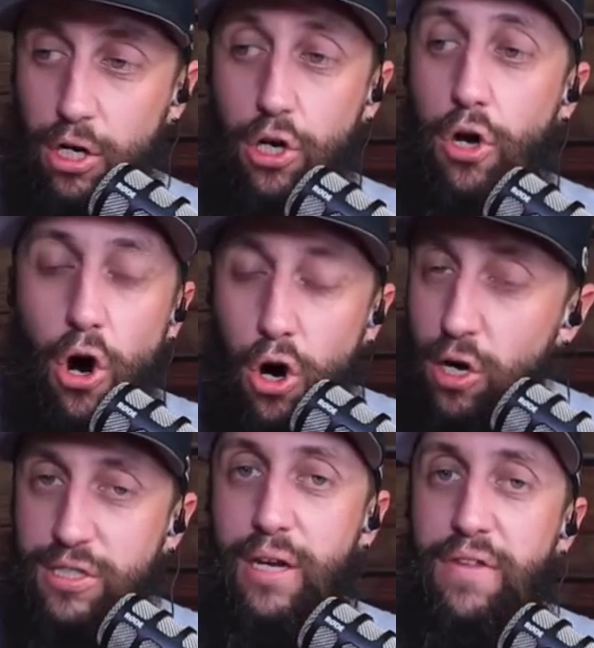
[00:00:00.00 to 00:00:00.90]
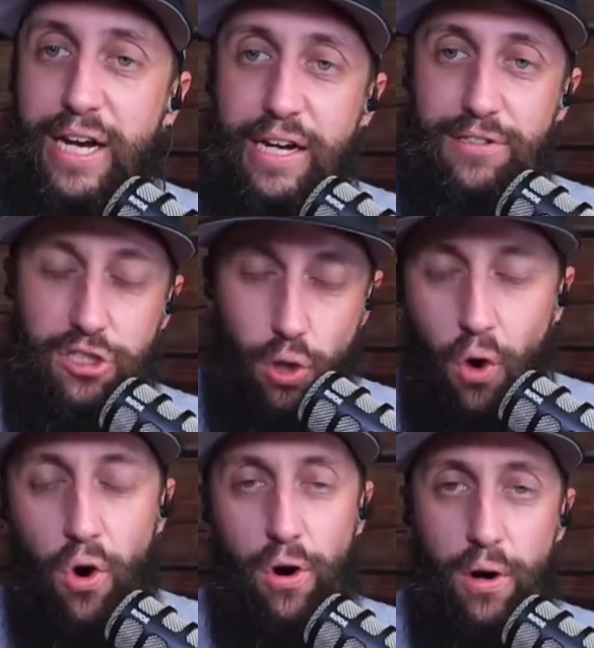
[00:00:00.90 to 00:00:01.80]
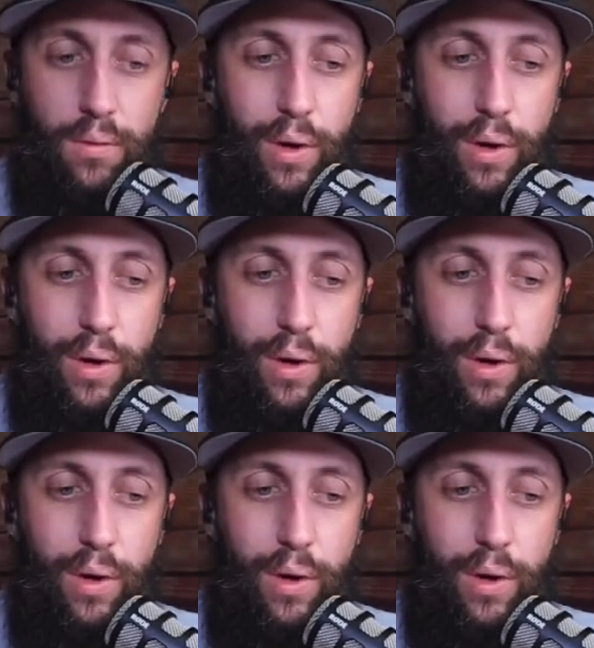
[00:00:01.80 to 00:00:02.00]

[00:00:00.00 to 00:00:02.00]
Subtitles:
guards that can score.